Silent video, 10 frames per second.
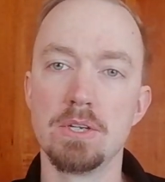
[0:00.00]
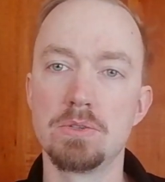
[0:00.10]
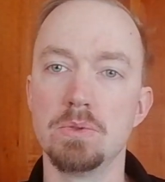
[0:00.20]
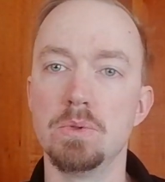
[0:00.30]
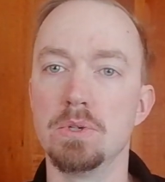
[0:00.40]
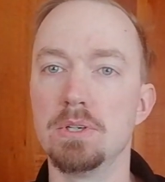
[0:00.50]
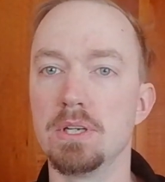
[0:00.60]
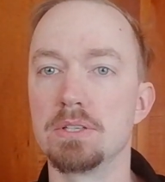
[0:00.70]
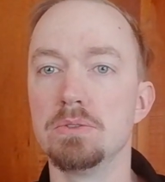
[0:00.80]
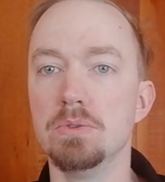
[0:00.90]
to
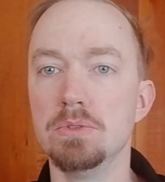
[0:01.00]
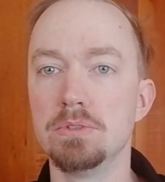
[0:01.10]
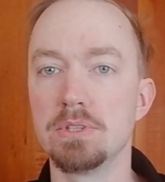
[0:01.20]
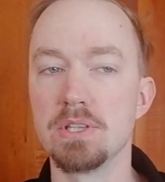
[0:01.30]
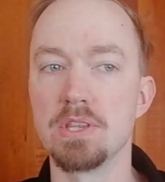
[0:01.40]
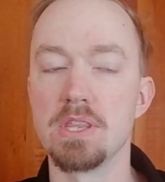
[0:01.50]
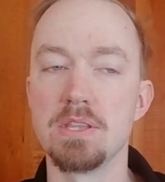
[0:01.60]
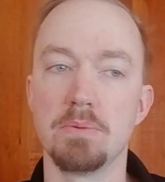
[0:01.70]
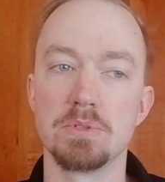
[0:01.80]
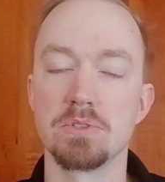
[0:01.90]
at noon, and then they
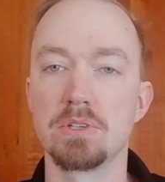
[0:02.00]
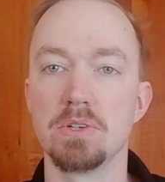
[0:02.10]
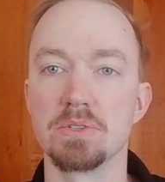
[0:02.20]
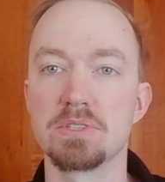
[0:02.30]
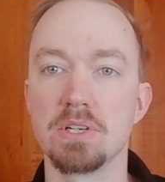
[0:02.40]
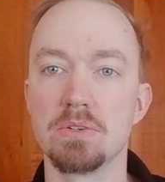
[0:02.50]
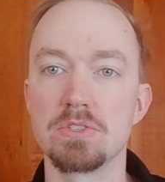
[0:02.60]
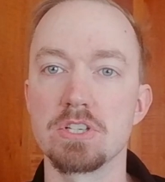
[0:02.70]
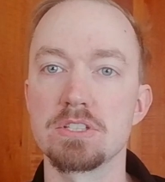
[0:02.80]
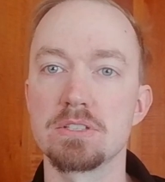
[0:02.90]
want to close down
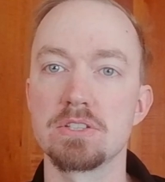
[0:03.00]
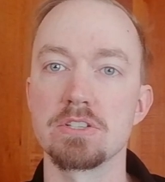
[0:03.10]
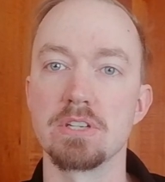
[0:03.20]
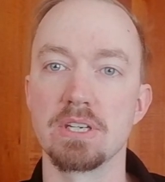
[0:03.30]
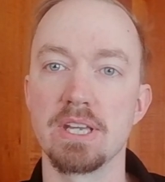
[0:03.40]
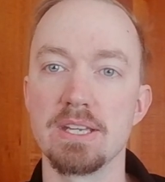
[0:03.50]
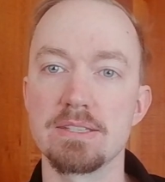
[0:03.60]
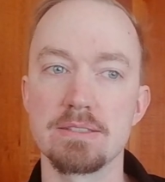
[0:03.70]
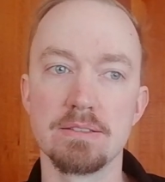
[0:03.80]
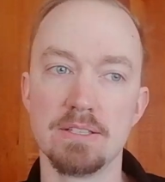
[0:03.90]
just just in
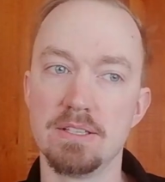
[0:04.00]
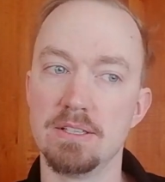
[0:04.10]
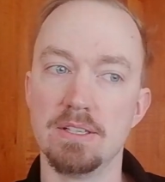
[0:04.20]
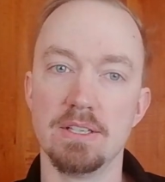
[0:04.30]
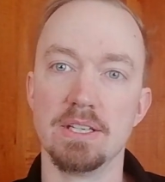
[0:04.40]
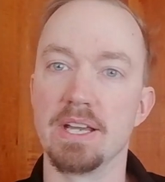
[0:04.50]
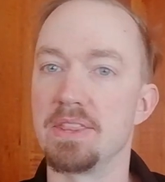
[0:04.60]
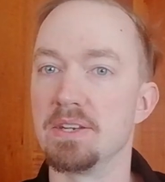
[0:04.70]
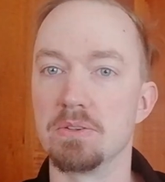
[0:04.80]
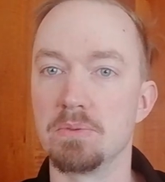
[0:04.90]
case. Yeah,
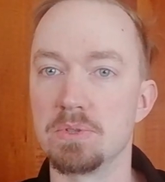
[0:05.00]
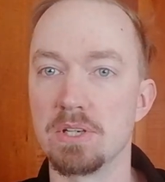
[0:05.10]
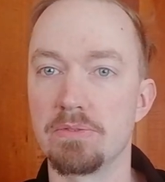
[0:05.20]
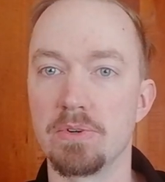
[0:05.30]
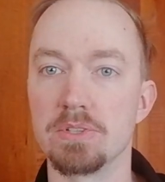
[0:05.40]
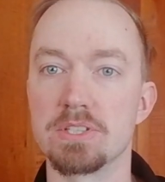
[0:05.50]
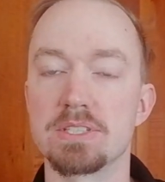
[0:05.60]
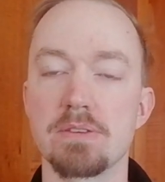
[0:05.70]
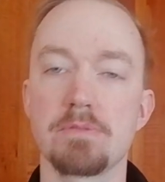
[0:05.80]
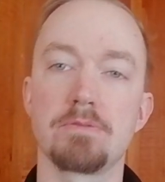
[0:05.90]
they don't want to have all the
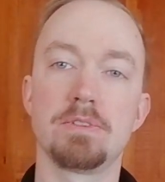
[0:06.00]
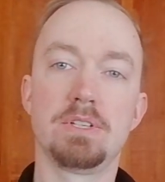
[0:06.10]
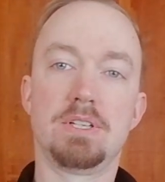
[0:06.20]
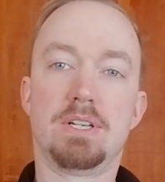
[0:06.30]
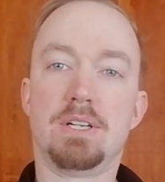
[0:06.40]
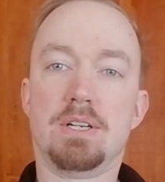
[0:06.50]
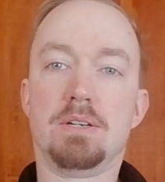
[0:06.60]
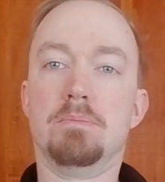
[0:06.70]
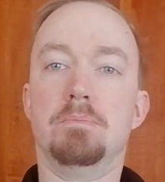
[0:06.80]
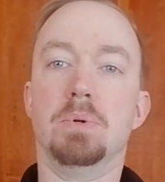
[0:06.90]
stuff
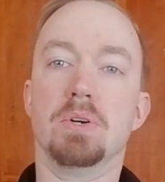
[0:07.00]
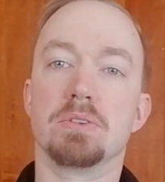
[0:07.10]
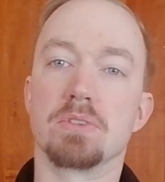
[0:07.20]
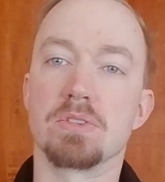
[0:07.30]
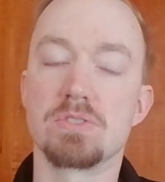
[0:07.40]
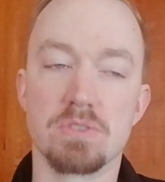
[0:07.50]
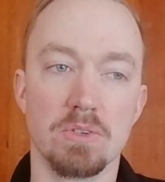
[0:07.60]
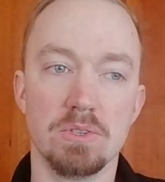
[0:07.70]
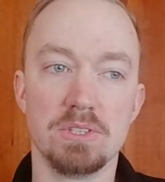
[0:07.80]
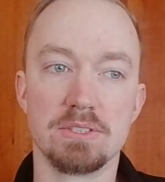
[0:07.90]
burned or
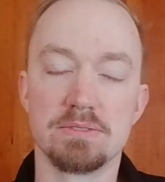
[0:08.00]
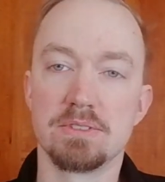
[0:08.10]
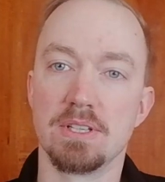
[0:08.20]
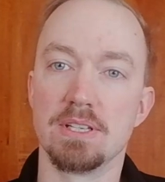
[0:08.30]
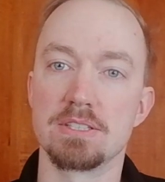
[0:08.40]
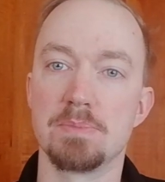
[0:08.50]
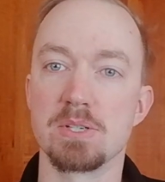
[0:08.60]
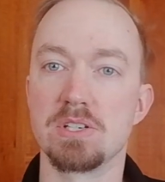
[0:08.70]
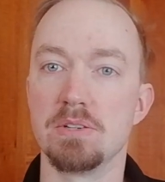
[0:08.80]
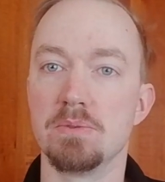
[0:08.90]
stolen,
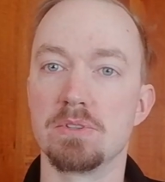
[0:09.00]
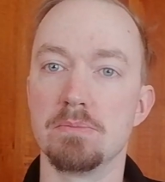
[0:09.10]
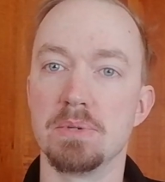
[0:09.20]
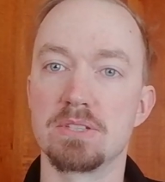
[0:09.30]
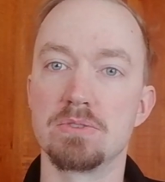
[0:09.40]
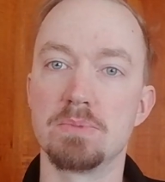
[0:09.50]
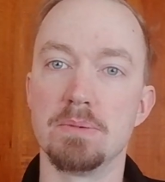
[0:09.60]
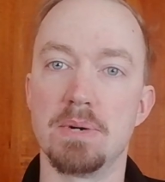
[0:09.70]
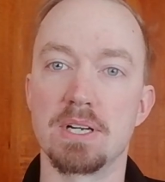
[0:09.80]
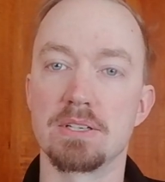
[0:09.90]
especially with a big
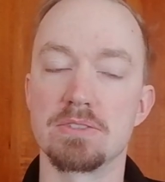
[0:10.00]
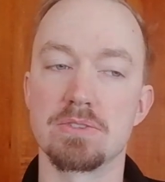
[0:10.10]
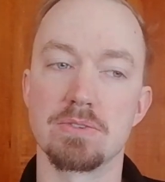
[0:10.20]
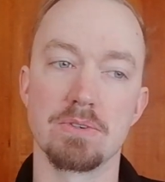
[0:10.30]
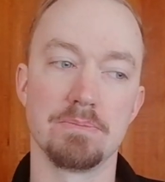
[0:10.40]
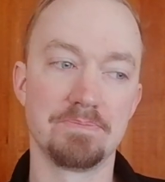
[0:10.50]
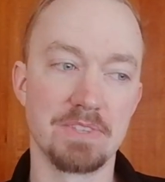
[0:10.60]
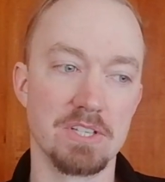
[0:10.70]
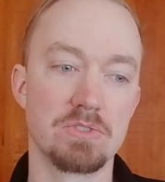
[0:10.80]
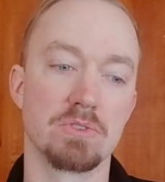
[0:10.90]
supermarket. So
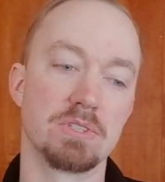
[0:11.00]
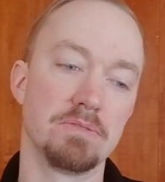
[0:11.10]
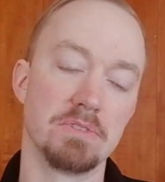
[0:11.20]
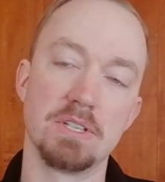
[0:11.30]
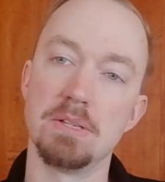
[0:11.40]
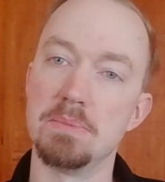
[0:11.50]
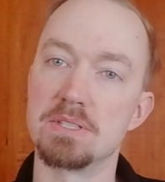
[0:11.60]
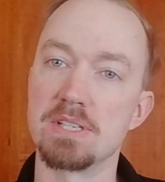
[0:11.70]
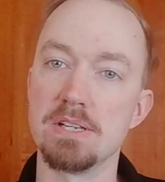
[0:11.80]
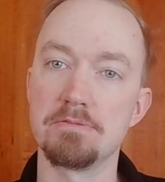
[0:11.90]
they should definitely be
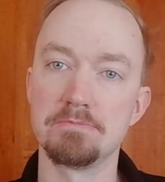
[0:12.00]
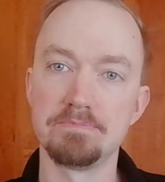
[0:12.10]
safe